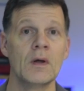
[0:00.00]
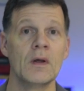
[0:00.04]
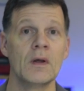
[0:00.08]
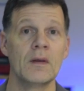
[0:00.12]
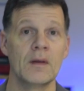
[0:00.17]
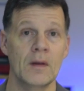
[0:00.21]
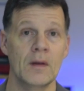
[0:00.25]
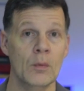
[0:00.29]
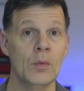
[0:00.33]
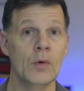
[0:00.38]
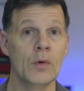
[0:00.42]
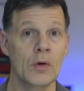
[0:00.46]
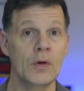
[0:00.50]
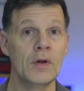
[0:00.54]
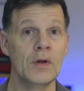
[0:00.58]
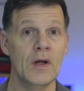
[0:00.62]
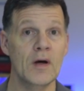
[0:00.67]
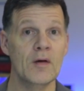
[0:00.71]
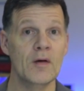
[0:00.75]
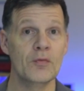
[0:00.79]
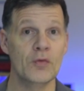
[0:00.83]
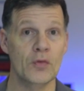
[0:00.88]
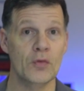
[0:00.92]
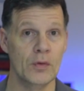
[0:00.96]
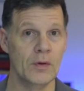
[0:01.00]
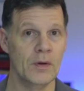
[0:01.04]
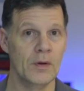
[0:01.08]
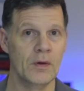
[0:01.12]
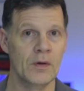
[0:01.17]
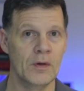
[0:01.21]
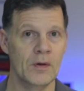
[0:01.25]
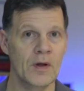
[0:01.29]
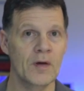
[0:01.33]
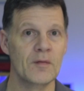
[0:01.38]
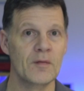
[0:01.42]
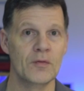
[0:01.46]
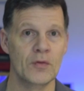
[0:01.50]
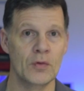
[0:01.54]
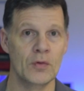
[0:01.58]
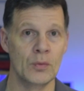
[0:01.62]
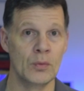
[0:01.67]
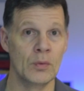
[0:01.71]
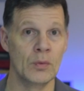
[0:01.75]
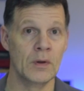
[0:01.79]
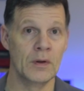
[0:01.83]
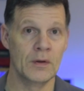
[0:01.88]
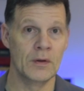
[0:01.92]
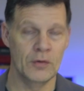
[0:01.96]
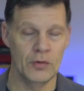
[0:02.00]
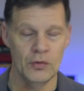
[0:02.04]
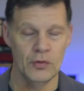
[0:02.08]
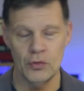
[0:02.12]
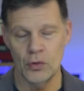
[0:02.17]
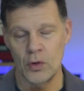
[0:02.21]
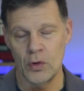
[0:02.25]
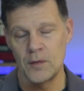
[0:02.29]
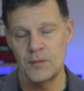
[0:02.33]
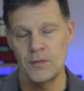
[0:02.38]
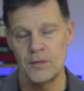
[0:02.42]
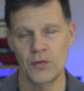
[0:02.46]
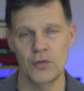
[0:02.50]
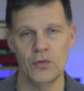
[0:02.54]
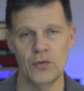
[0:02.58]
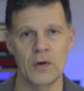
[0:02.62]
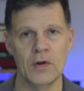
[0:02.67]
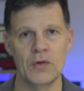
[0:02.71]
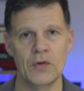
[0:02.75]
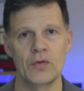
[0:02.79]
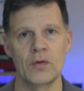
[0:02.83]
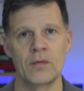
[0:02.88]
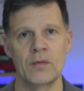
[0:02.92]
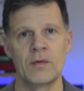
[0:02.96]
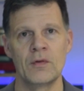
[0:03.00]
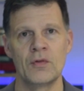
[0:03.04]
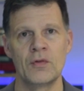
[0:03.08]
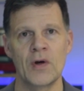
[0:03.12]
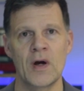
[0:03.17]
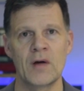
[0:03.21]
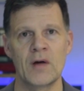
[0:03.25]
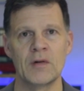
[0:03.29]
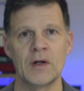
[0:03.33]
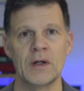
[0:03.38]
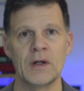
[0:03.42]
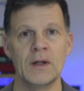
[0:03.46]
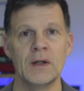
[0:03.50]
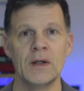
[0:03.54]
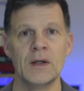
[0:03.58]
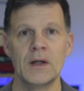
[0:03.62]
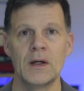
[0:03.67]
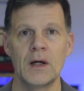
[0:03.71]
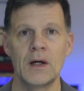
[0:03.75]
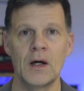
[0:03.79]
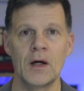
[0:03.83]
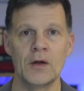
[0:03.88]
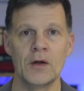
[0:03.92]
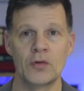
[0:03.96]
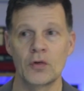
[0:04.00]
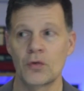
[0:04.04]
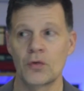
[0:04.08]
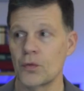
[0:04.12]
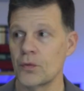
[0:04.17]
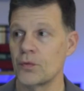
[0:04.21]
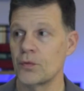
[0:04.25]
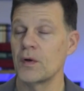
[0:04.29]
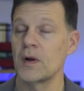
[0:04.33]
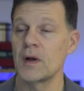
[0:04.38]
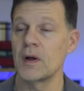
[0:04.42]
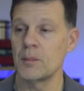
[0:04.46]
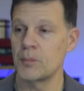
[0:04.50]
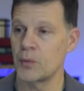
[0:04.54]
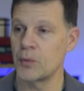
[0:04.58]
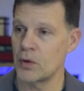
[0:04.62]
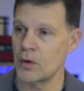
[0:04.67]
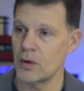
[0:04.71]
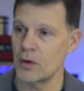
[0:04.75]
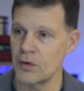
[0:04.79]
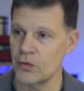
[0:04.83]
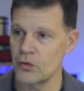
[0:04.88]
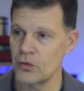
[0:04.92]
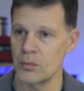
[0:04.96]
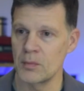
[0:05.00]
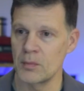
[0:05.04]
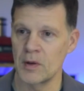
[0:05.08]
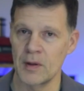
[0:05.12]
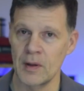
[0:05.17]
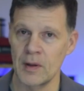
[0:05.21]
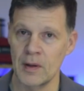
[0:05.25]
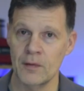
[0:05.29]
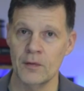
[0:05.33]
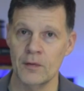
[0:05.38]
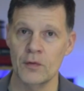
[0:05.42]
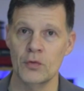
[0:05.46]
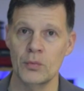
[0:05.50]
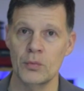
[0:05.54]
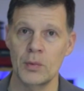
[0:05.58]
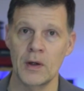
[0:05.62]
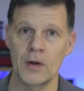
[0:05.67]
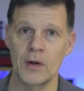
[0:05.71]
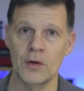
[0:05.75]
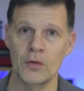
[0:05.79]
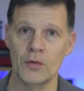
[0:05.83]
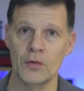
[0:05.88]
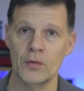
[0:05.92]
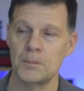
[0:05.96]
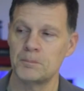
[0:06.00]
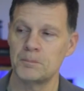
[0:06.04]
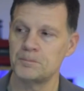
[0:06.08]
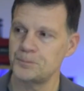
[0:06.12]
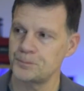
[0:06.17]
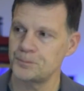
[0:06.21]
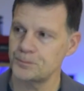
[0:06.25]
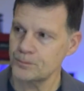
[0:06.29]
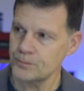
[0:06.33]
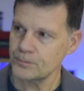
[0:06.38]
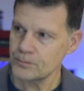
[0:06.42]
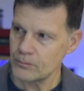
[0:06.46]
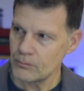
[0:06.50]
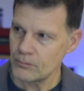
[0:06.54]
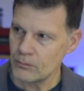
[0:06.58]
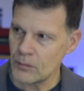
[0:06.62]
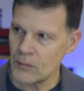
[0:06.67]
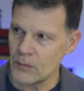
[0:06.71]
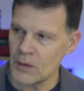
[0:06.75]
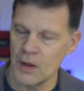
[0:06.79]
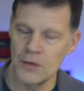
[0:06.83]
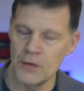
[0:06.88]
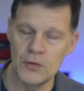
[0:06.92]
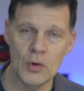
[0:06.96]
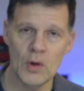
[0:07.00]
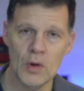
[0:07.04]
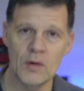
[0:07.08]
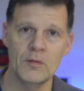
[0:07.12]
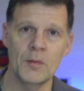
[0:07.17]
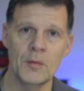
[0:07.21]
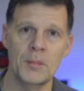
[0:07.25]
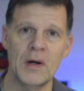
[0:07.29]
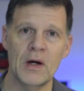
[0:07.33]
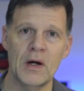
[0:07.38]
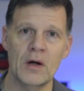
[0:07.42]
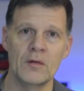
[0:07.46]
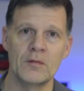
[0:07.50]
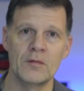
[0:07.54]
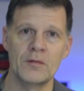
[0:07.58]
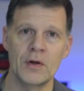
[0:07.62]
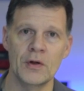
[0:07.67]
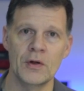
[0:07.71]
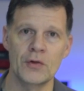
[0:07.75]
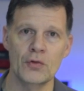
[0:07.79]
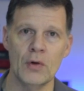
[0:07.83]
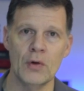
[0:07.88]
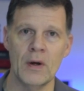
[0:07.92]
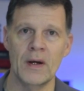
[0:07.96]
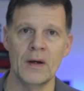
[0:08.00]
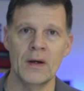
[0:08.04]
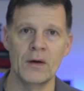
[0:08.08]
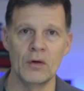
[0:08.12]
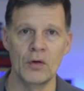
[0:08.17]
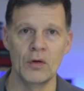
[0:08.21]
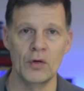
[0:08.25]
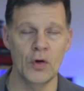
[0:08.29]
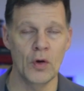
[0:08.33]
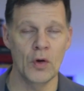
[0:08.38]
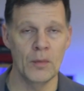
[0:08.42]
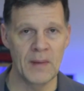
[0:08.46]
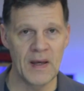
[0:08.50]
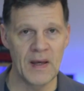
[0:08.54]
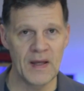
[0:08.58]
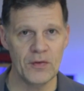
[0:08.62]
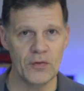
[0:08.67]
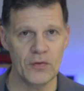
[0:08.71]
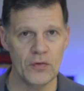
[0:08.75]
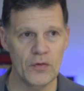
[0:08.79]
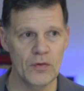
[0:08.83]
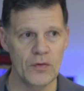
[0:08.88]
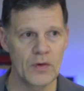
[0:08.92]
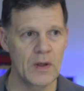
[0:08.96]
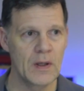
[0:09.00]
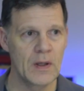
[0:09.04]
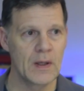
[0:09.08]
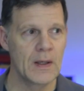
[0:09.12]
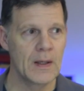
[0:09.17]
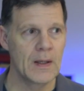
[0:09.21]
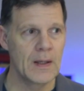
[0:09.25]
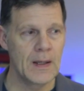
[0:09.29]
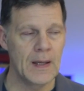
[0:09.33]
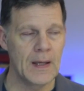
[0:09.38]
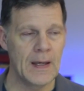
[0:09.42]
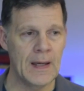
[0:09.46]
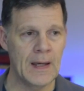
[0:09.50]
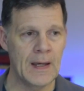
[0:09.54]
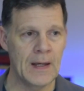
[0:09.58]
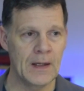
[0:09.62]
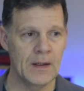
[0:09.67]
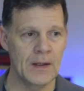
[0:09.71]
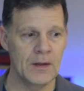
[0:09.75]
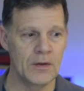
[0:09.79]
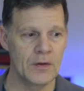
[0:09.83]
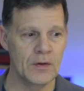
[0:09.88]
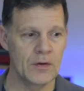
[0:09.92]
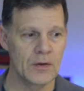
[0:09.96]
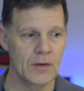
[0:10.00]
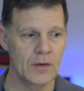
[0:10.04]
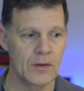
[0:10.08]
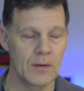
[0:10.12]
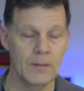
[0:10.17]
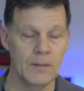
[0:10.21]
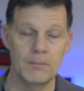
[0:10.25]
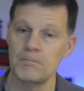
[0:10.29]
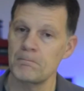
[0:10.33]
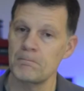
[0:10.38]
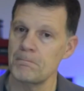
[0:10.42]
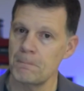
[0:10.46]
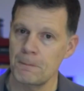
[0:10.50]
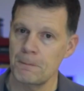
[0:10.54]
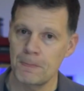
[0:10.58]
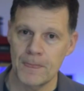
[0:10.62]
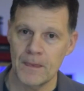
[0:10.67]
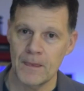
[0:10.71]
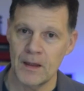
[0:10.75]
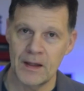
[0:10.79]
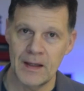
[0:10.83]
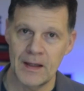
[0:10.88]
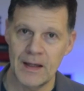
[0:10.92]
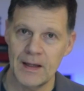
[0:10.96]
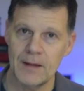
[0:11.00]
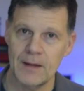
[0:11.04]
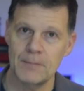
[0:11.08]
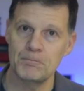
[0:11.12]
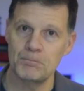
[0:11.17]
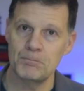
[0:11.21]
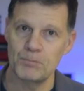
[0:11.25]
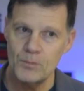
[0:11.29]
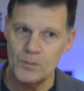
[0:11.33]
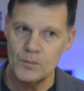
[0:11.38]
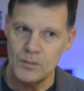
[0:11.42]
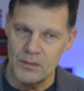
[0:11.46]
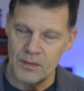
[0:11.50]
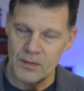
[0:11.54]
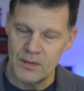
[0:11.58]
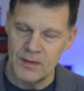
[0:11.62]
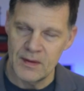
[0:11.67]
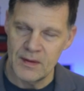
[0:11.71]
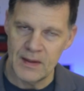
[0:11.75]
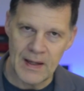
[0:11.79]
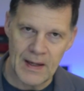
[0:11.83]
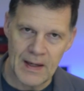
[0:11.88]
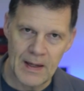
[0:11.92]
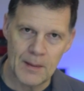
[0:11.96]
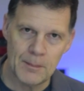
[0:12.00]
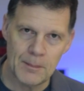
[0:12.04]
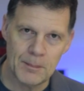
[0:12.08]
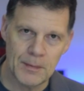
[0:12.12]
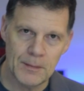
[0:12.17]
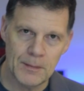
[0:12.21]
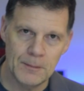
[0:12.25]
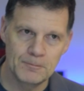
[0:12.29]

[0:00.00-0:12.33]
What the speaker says: They were good enough, certainly good enough to show off the strengths of the Java. Just for fun, I put it on some of my other speakers. I do have a pair of triangle Comets, and again, the amp